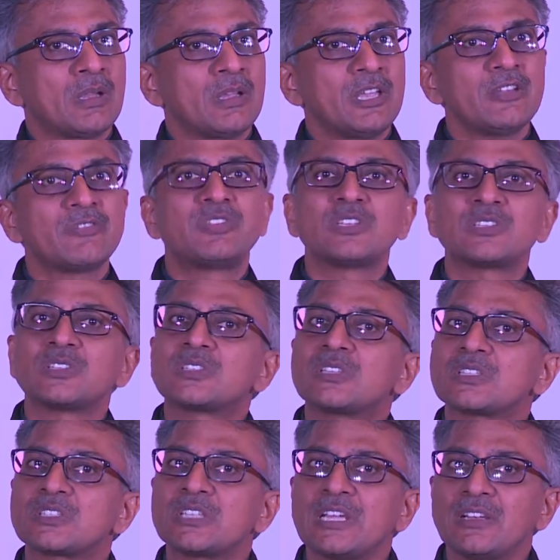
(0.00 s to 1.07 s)
If this is
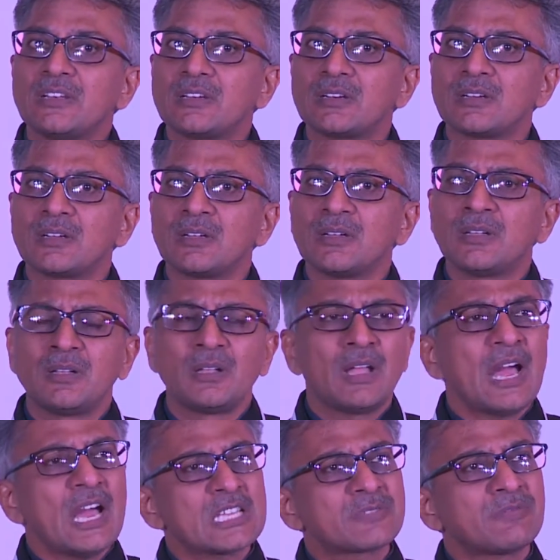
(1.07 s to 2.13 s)
sustained,
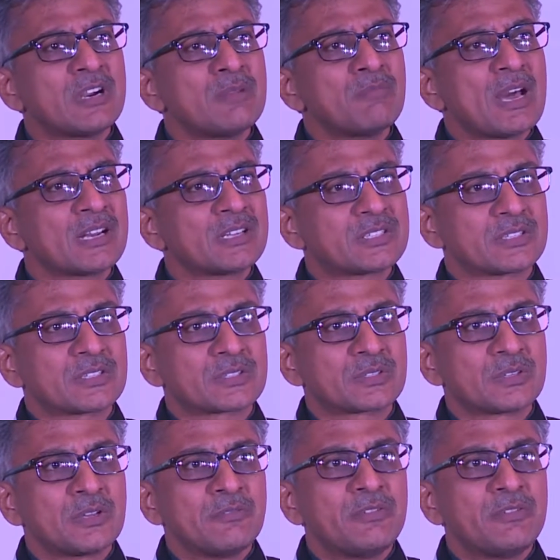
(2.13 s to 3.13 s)
as fund managers,